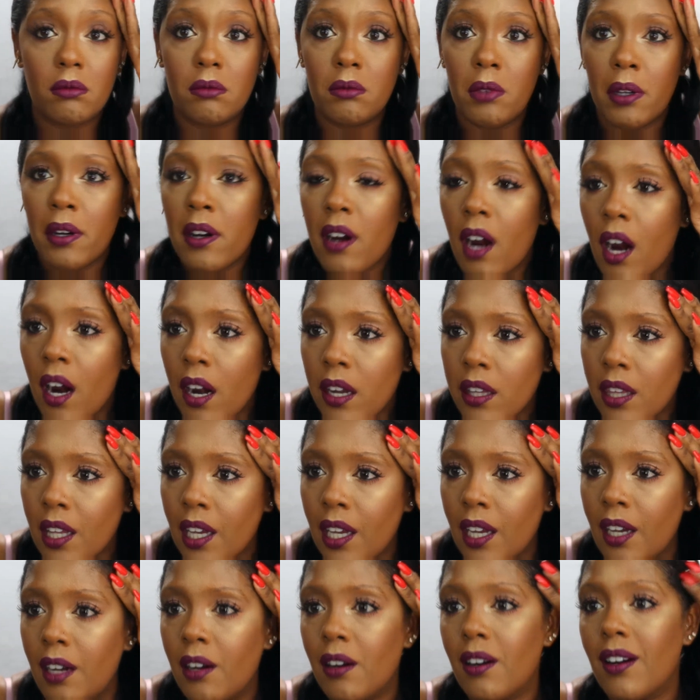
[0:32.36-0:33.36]
Where are
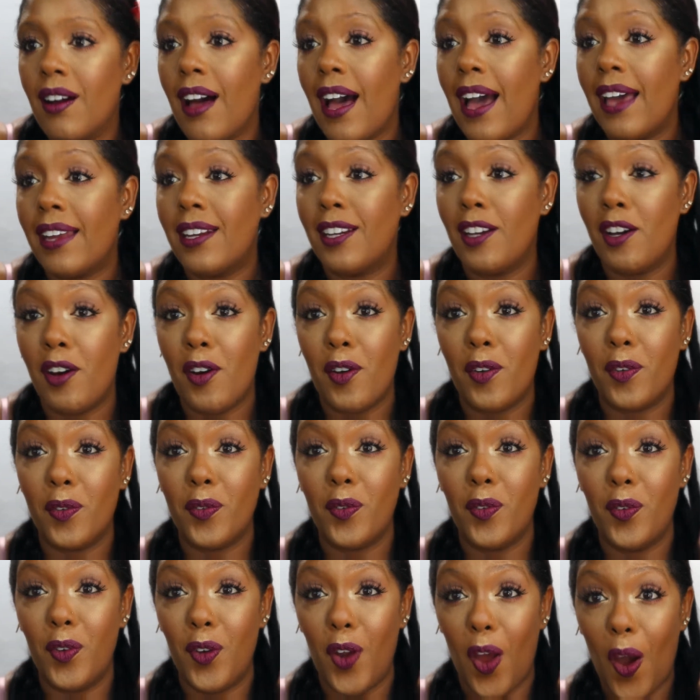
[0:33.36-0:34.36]
they, girl? I
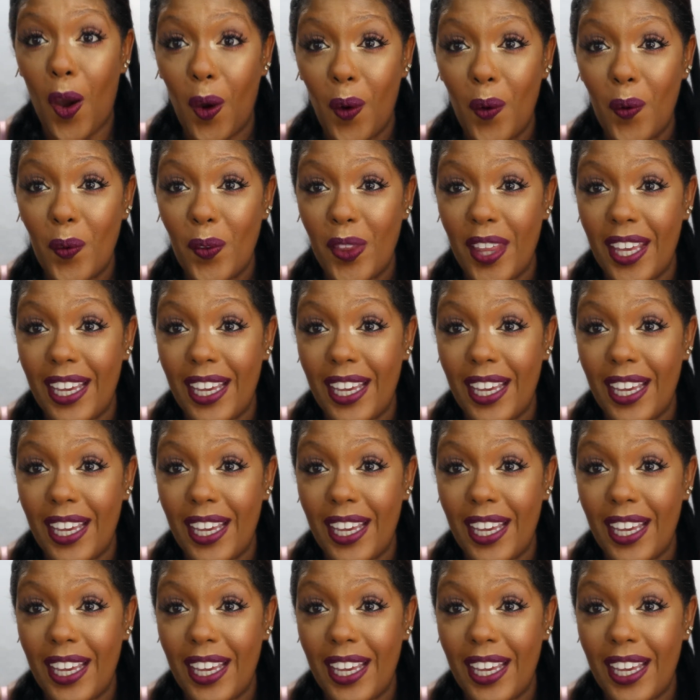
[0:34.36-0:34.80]
don't know.